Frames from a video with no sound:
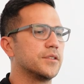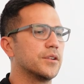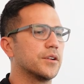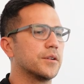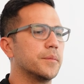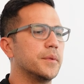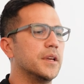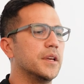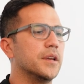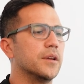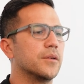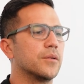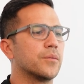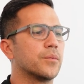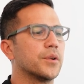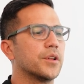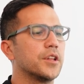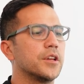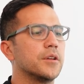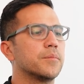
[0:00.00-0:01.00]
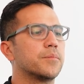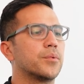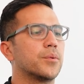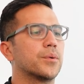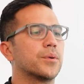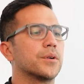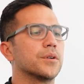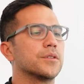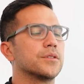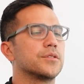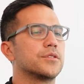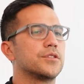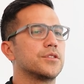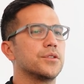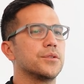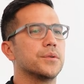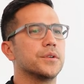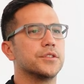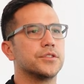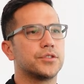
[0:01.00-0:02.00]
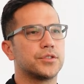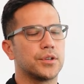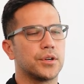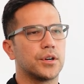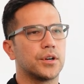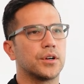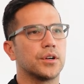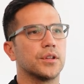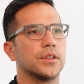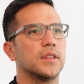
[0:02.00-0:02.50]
going to be really important to ensure